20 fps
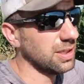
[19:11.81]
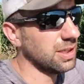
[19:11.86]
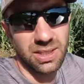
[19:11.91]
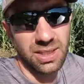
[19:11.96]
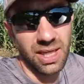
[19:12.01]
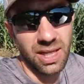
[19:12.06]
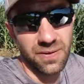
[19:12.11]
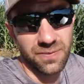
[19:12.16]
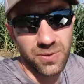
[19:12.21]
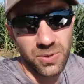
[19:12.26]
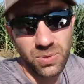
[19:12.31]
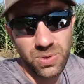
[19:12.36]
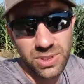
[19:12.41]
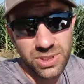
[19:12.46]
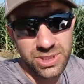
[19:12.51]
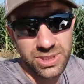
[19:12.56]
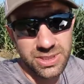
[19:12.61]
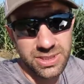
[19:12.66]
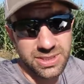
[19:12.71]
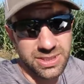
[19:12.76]
Yeah, if you
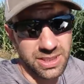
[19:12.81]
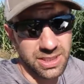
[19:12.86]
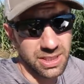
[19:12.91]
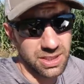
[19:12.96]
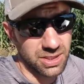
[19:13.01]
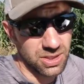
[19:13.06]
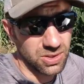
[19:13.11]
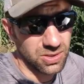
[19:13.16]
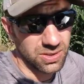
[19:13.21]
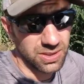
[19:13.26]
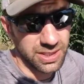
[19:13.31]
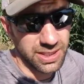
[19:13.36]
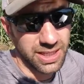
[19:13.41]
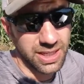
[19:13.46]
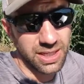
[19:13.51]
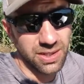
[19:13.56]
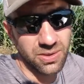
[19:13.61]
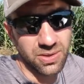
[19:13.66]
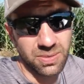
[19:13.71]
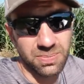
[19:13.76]
would just go to
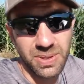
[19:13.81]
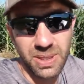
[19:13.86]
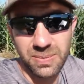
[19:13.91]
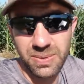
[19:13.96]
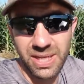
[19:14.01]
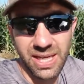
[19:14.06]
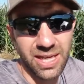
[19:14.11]
that, or maybe,